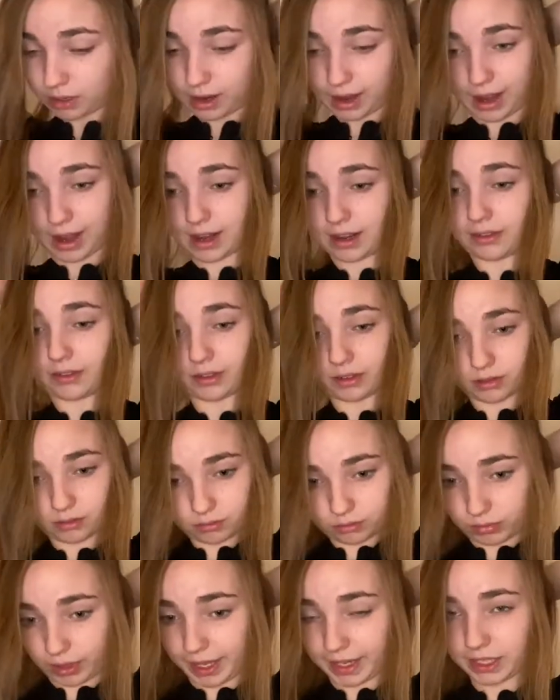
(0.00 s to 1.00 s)
I
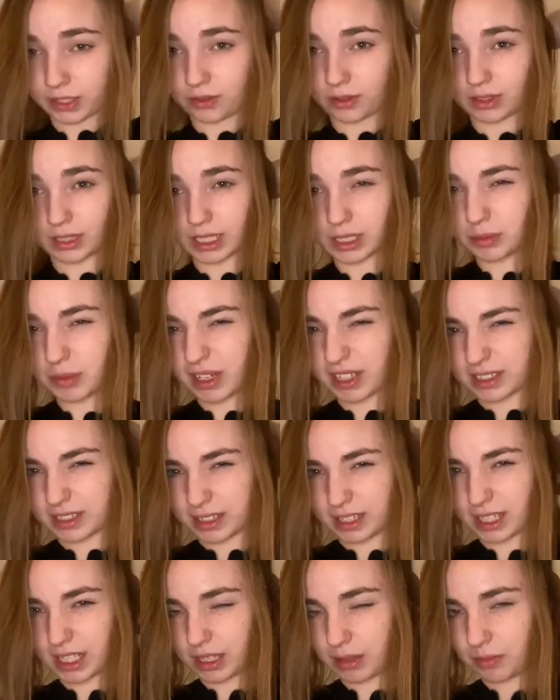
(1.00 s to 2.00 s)
like doing this because it
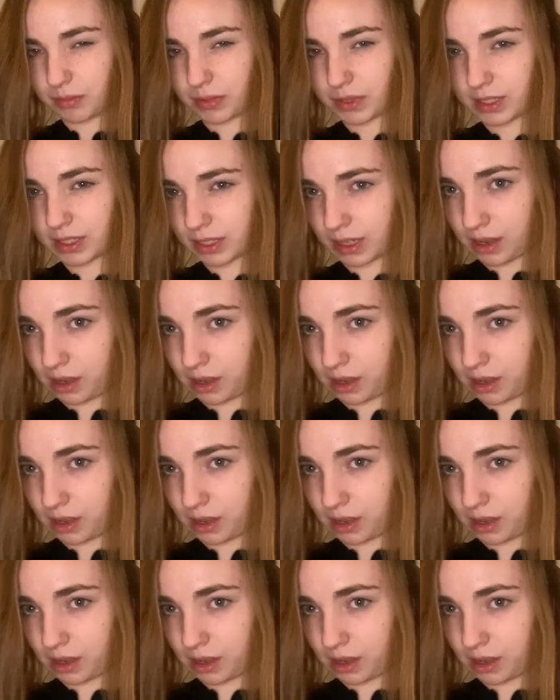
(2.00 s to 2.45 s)
keeps